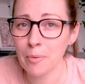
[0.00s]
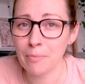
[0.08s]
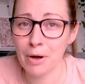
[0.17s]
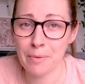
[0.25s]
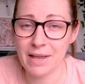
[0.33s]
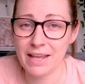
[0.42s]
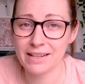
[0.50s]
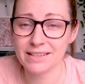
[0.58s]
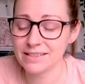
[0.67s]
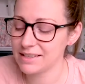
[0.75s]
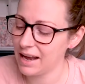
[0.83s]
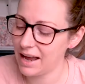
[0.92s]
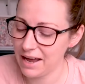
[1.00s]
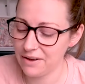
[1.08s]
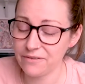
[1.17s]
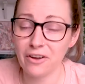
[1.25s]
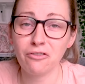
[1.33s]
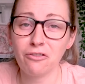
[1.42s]
My pins
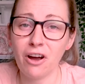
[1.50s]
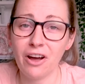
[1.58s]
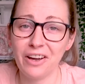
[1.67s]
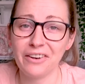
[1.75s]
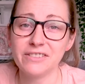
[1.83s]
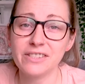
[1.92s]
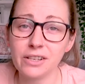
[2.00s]
have arrived.